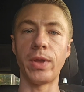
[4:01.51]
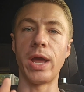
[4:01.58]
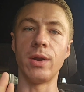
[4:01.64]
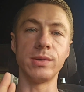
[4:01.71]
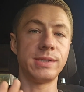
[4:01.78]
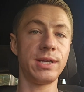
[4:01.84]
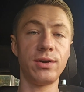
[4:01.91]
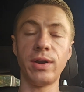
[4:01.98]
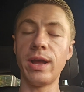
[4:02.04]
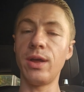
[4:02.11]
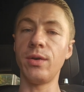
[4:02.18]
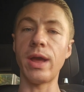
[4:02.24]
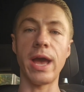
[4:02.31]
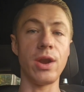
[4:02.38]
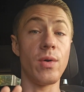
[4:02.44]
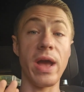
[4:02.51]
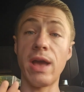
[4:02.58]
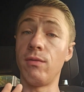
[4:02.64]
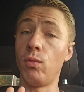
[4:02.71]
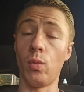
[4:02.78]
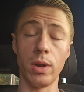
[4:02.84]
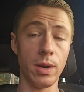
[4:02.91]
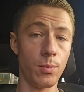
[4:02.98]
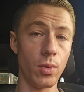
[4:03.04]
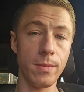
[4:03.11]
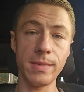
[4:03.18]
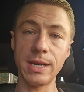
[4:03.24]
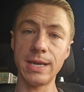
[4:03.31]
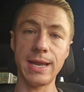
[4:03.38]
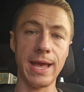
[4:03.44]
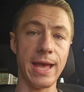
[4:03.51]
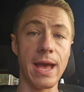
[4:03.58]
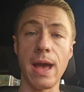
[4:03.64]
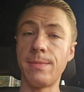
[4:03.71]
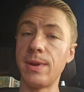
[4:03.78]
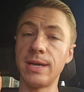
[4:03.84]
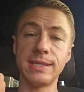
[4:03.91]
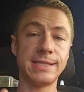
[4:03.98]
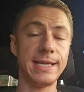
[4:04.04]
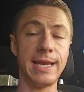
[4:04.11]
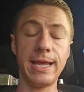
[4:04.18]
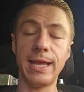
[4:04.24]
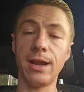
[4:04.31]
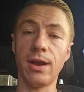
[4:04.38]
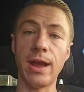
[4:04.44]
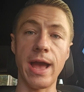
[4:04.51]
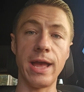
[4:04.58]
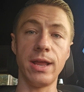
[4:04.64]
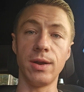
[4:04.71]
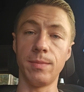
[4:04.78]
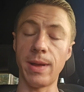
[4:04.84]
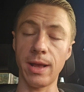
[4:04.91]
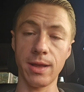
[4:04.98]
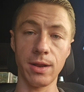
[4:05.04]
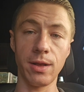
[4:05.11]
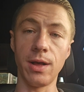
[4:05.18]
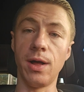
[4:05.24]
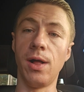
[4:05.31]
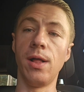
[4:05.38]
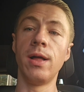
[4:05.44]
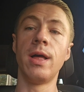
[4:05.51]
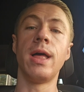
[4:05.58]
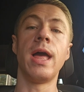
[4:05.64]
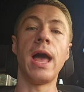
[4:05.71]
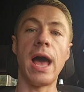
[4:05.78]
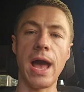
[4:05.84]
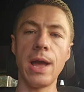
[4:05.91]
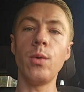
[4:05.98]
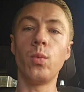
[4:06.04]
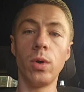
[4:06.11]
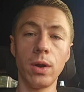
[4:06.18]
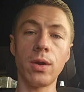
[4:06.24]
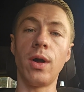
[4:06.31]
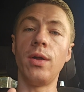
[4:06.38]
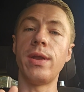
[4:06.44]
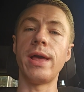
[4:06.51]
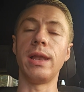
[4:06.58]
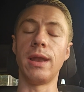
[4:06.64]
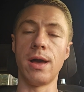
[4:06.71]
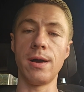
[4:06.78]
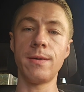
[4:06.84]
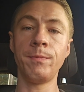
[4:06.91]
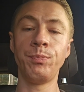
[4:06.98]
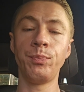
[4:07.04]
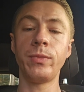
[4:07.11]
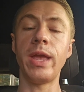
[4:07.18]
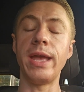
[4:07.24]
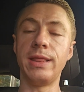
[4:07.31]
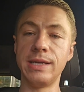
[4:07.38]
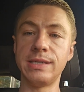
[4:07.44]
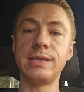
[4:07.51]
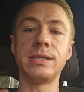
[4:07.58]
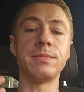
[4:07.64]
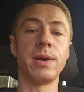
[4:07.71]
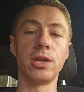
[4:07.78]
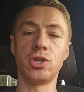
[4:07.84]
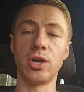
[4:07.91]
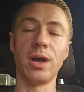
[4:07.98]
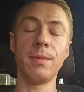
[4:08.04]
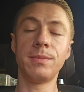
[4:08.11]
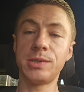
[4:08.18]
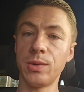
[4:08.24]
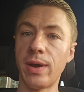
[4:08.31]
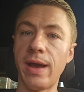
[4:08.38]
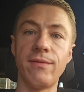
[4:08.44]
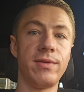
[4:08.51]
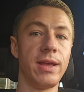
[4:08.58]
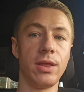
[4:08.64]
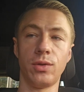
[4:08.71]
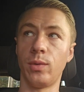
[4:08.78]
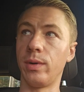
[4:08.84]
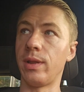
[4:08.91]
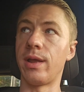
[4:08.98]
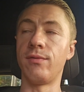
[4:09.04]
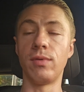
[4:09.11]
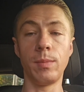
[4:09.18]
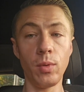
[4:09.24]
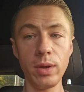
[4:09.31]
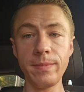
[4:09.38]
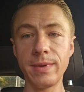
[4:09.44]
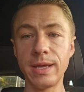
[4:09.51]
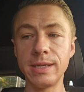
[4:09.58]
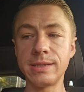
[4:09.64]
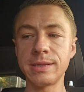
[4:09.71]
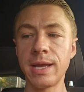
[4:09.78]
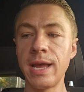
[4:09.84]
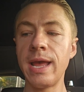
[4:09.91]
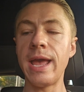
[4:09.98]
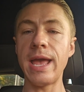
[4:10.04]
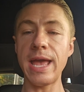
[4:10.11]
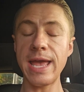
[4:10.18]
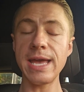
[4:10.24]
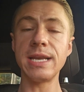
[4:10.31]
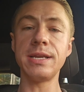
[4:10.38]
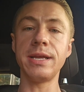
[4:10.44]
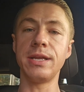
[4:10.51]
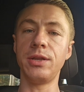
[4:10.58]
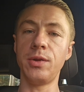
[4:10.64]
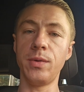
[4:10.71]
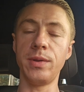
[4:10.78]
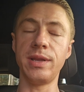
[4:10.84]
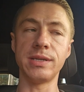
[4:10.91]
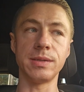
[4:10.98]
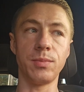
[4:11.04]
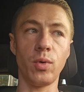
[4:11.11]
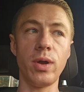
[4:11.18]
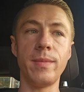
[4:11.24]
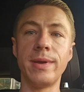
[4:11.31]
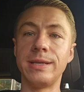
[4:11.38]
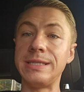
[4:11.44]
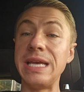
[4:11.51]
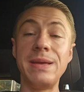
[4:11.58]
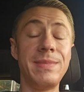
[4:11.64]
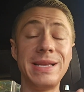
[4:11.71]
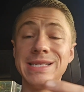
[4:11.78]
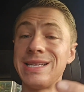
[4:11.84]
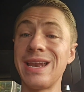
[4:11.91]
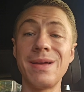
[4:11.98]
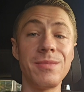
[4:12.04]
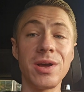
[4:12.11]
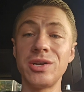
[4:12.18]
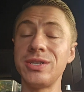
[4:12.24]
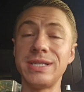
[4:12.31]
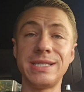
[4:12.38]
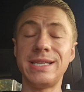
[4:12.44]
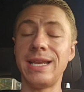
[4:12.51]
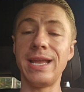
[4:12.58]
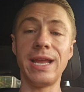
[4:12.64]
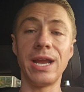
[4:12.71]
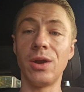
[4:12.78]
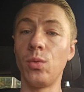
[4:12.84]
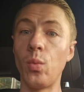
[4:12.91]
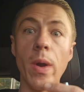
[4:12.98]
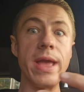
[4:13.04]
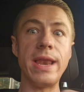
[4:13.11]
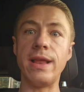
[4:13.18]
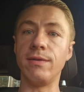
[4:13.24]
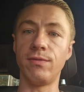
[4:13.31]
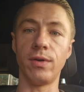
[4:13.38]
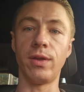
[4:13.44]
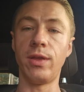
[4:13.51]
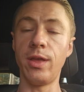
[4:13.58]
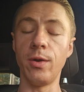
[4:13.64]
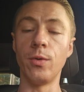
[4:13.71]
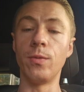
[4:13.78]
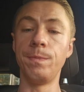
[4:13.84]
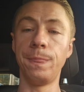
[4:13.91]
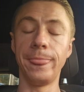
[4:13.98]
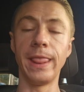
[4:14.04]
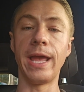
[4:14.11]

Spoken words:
I don't sit around. I don't have one appointment a day. I'm not sitting here at your beck and call. I work all day long. This is my job, so I have to get through a lot of appointments, and in doing these appointments, it means that I'm not just sitting here waiting for you.